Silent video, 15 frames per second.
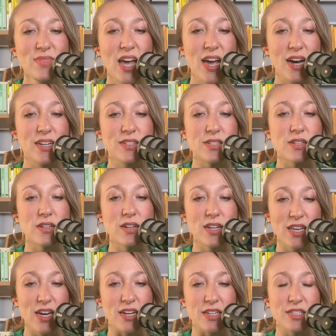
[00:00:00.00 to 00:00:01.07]
And
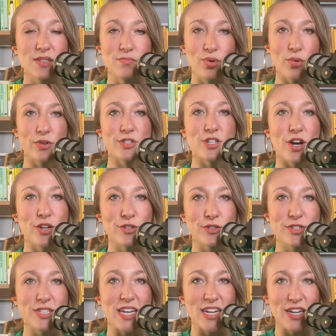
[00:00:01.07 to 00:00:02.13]
again, it's important to
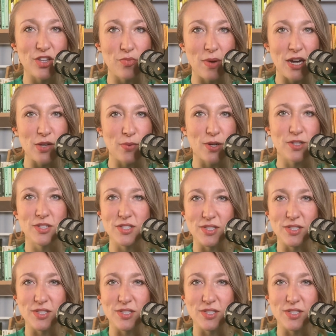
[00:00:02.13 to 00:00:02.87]
understand how the body works.